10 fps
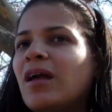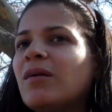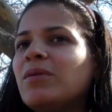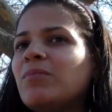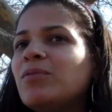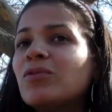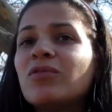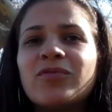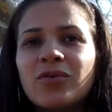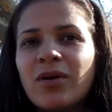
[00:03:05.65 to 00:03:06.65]
and be
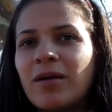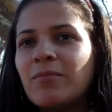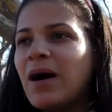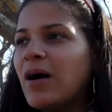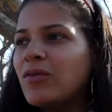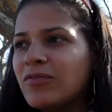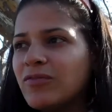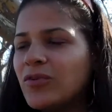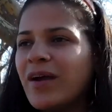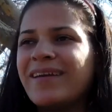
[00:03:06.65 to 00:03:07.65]
beautiful and
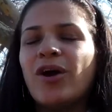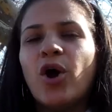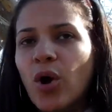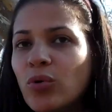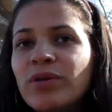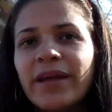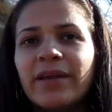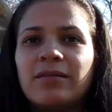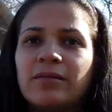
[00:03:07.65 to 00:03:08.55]
powerful and own it,